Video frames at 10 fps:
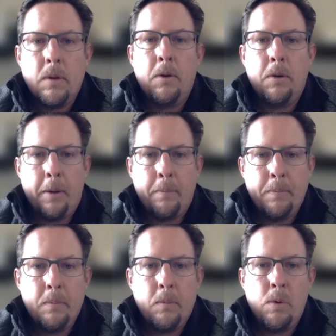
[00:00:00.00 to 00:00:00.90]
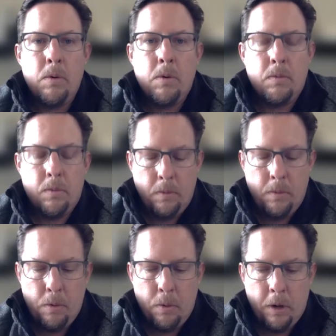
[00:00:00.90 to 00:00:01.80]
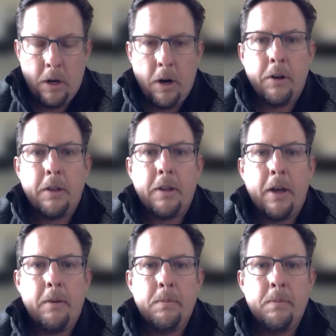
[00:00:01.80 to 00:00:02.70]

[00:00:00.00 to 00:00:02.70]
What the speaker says: Okay, we will work harder at that.